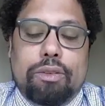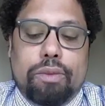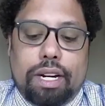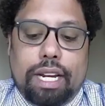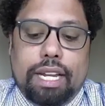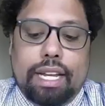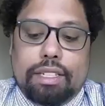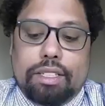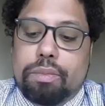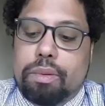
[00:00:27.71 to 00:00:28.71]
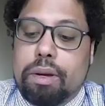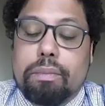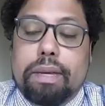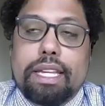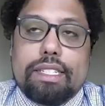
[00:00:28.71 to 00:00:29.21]
working to promote
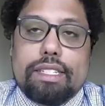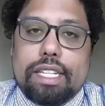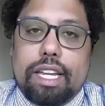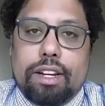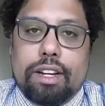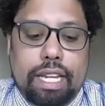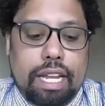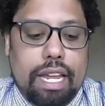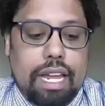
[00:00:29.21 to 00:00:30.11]
peace and security